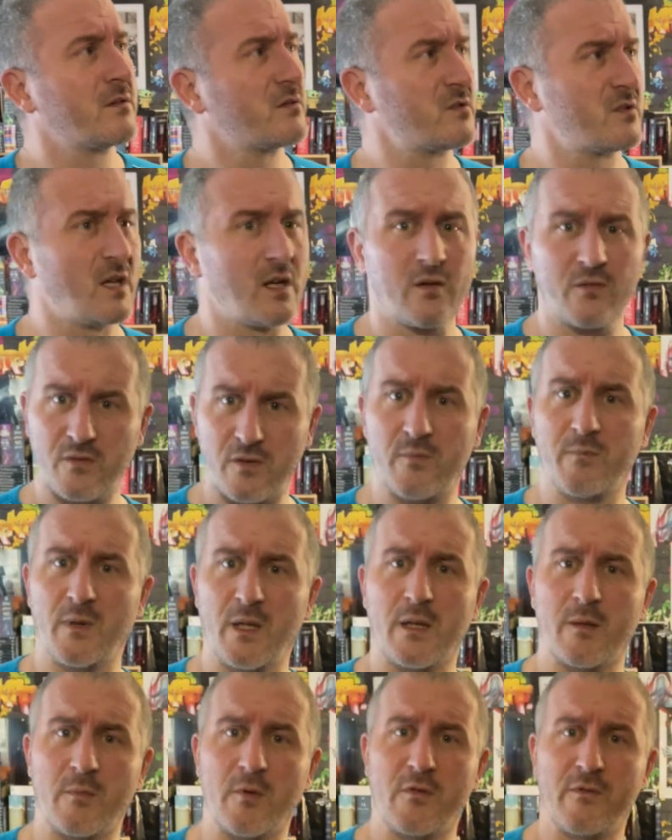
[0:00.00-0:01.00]
Child's
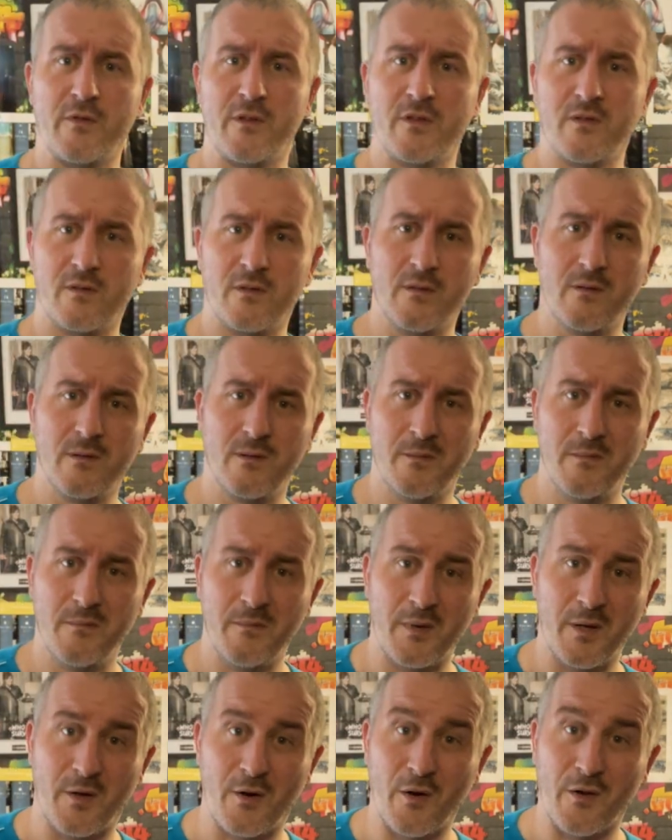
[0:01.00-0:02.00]
Play movies,
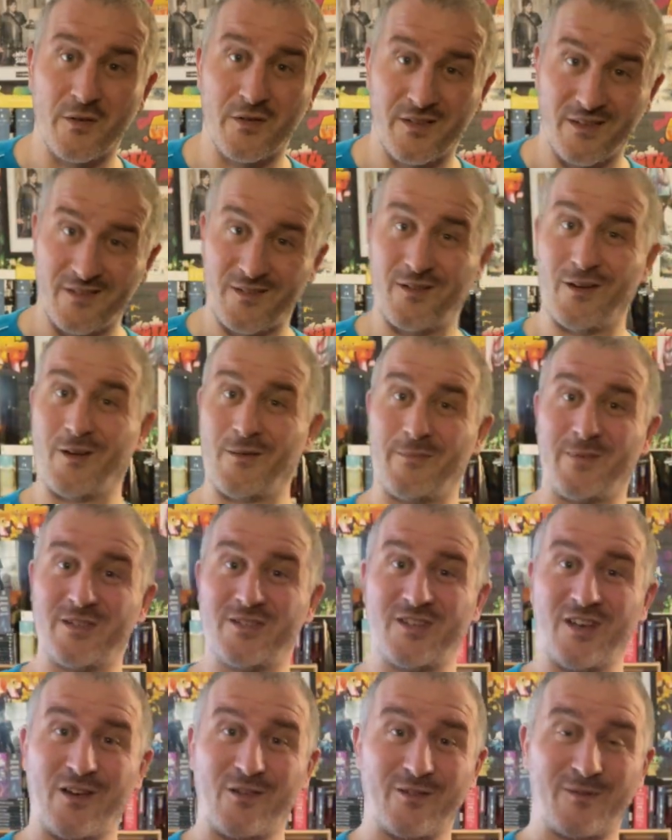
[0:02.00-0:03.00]
because it's going to be
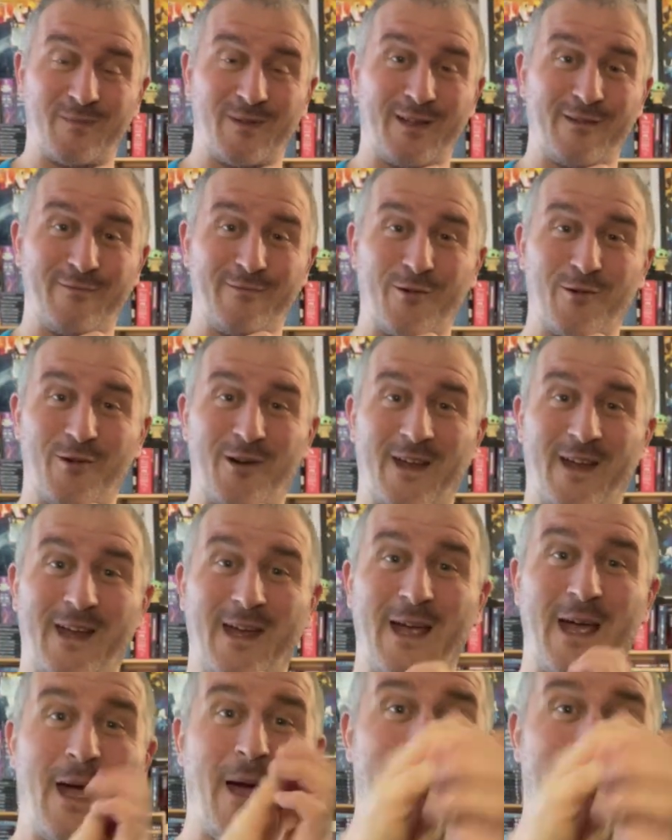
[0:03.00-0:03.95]
Child's Play fortnight.